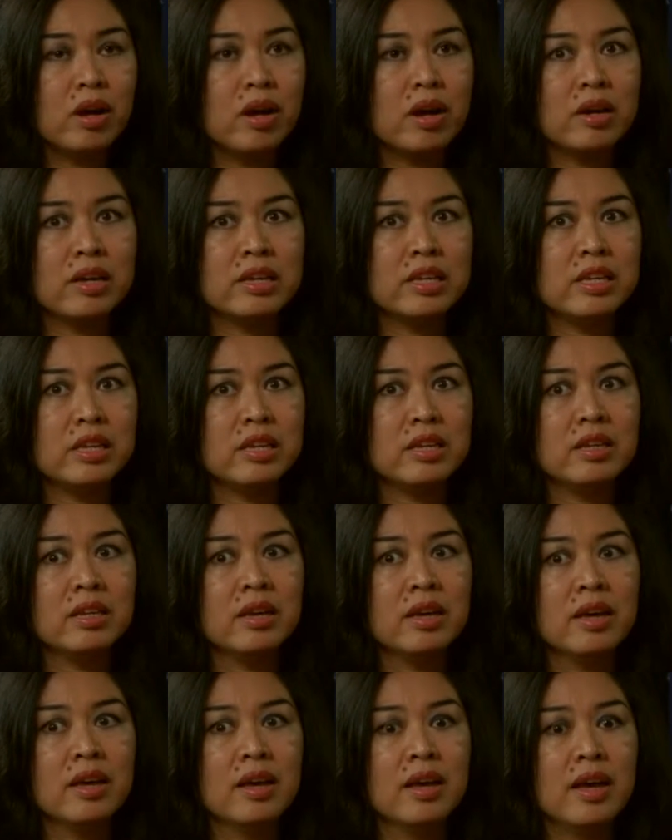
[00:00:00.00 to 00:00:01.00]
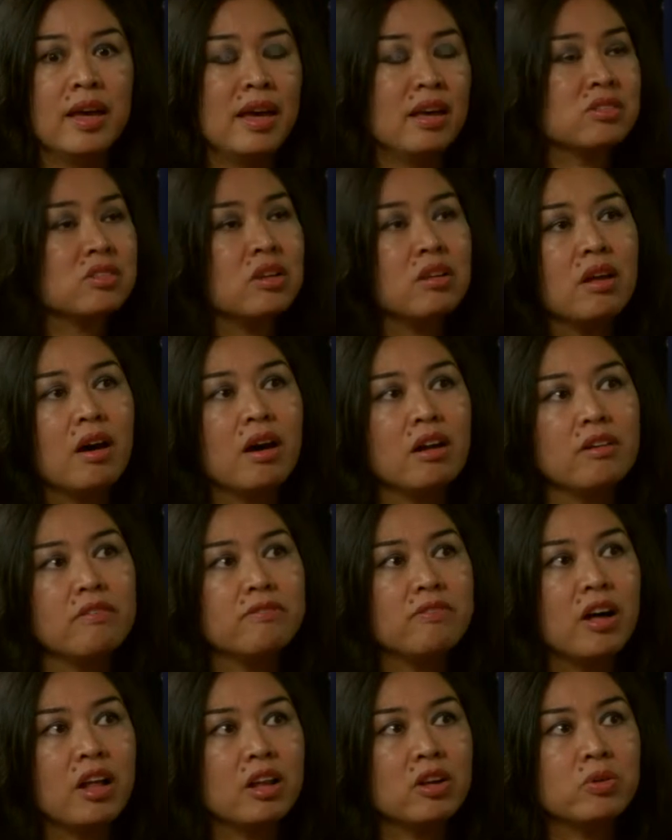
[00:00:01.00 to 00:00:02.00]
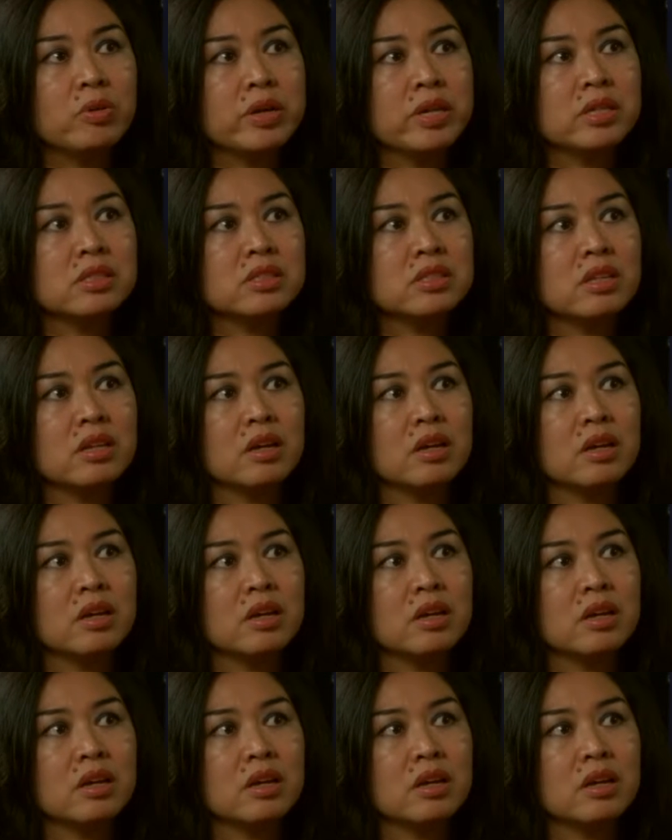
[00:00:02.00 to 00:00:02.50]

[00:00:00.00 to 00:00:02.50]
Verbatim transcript: Uh, he has a lot of followings.